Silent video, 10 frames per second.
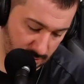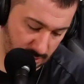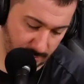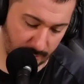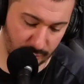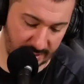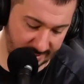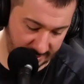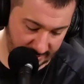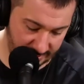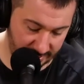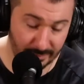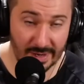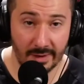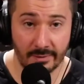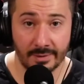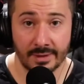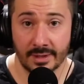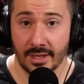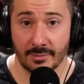breastises come out.
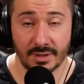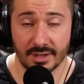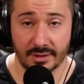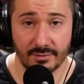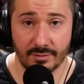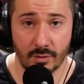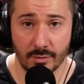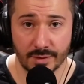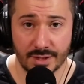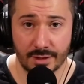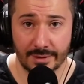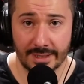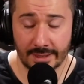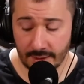I'm really looking forward to it.